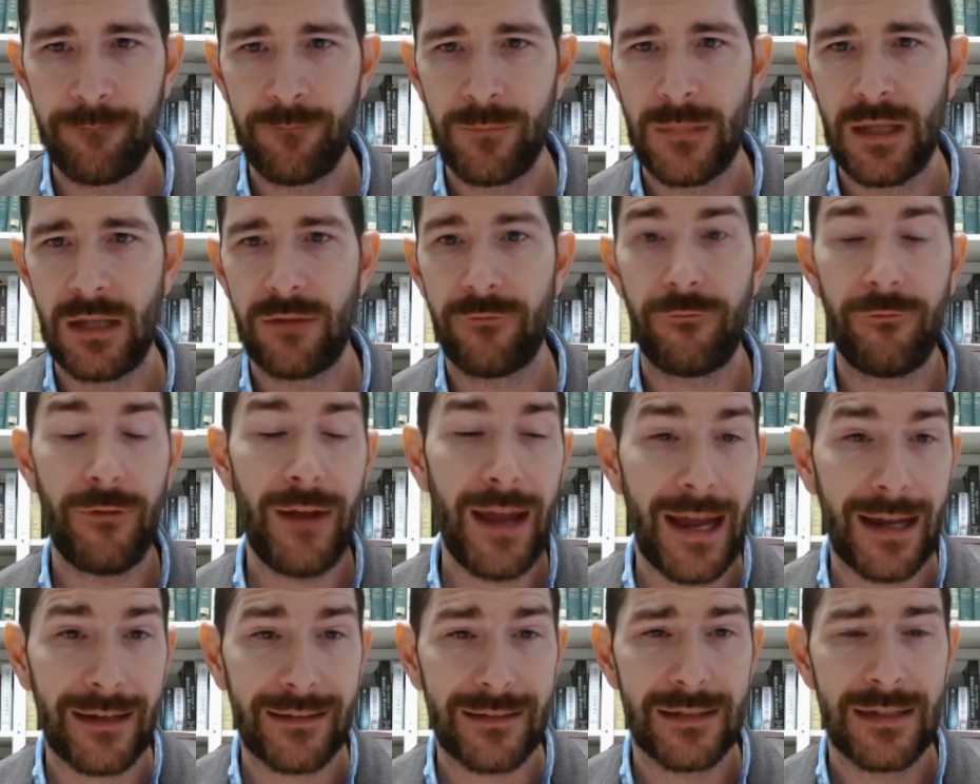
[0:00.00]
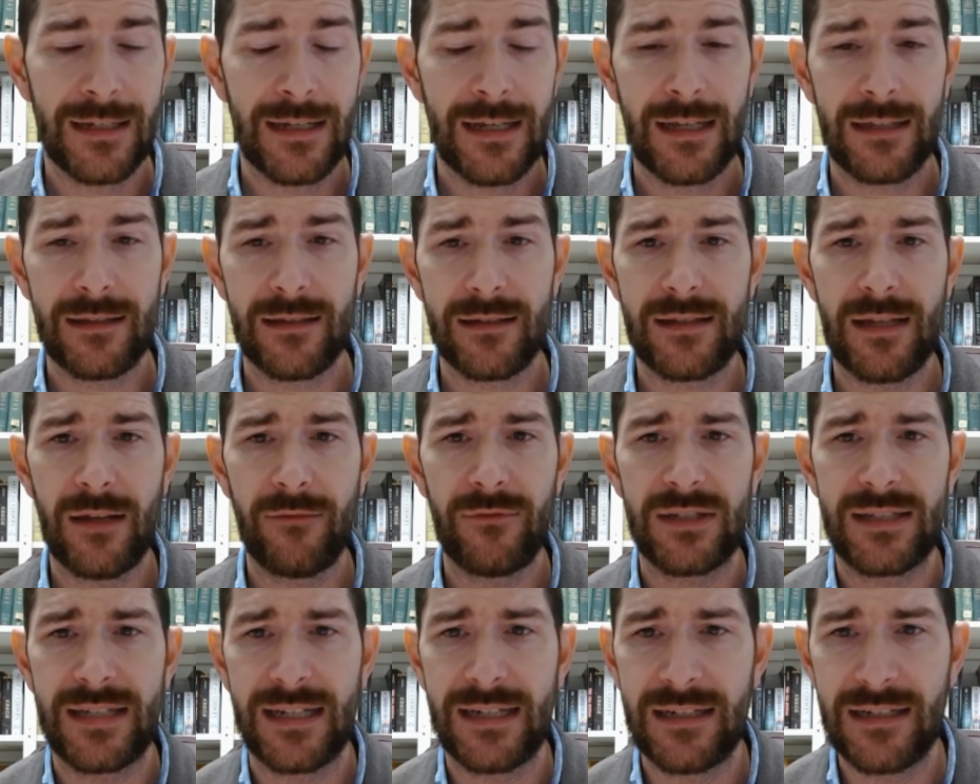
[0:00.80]
In fact, in the
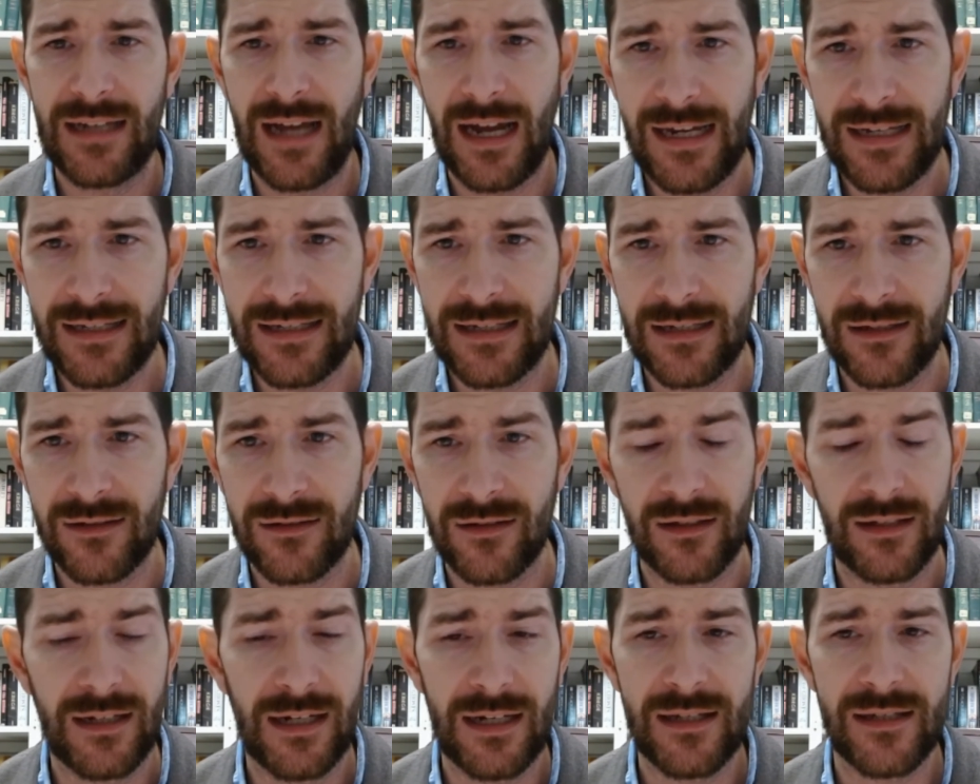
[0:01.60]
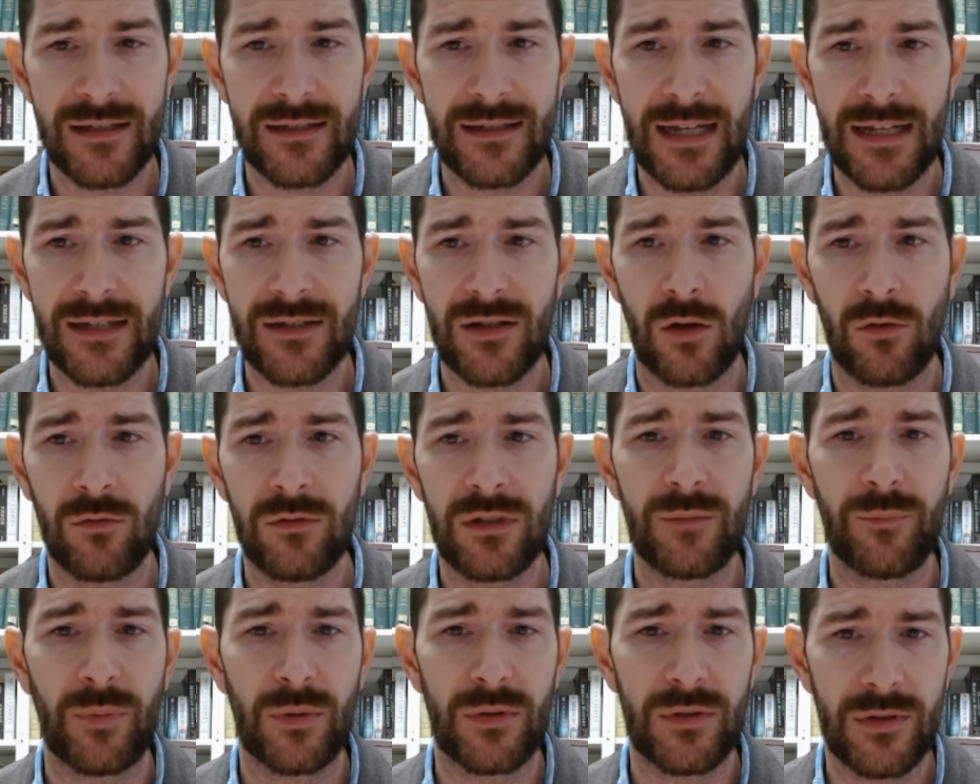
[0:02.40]
1790s, the United States
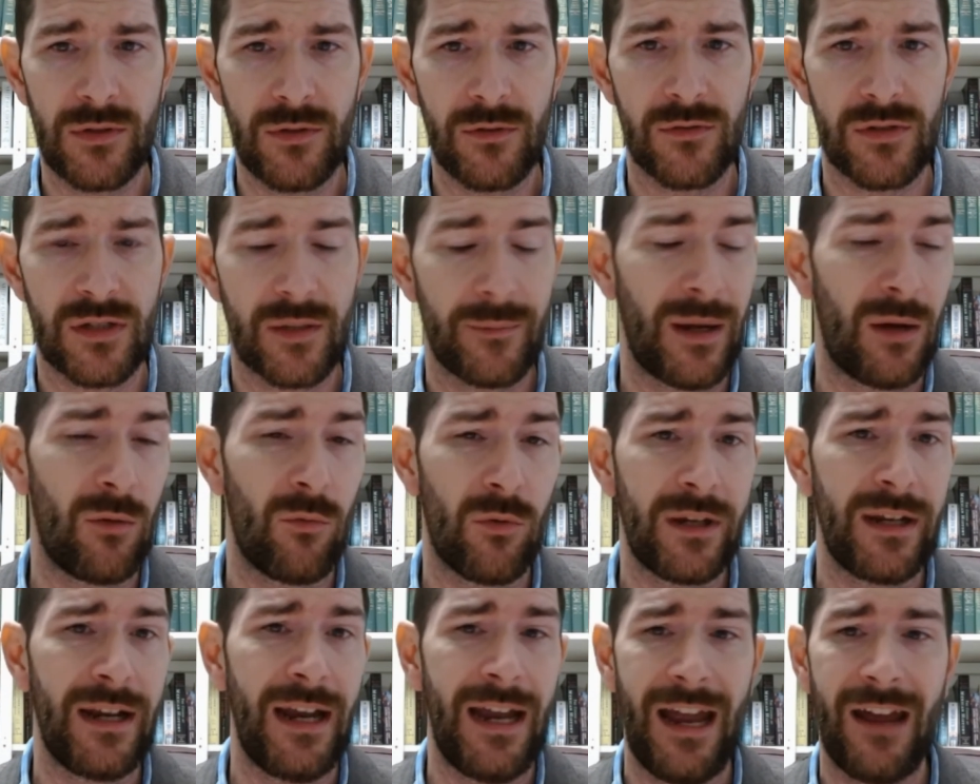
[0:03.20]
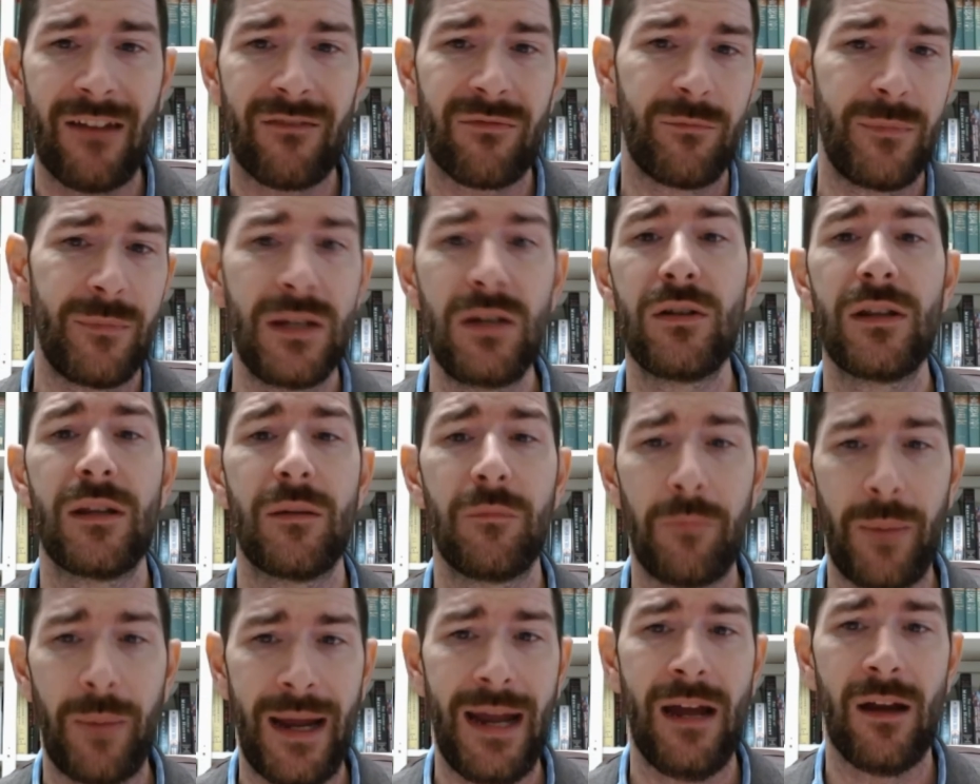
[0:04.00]
only produced about 1.5
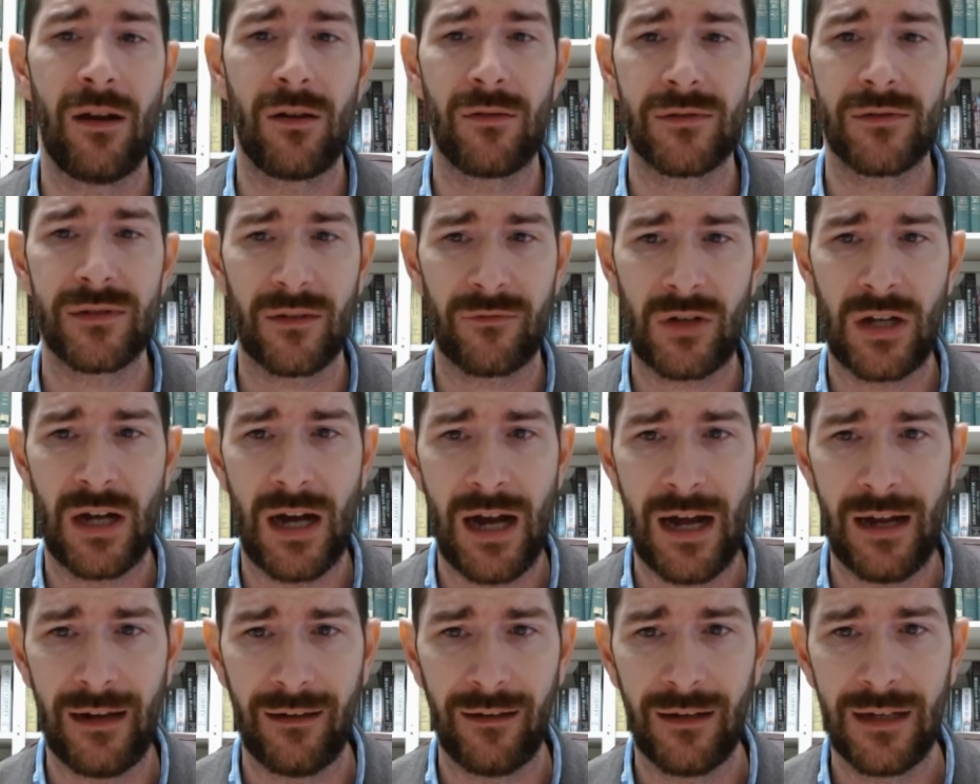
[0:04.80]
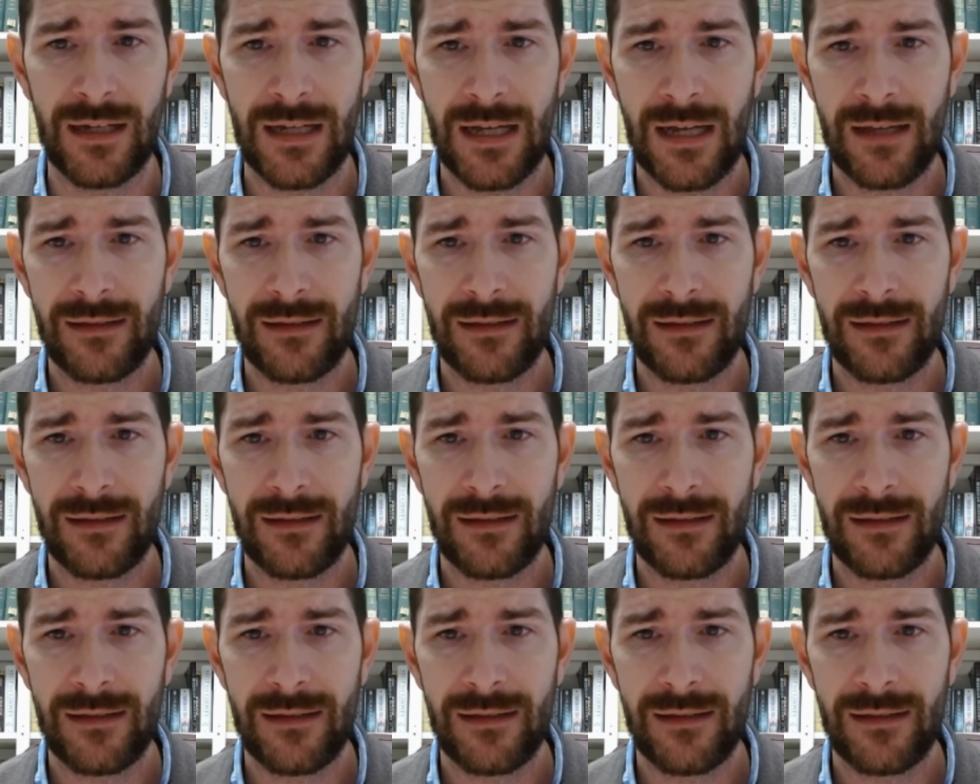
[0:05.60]
million pounds of cotton.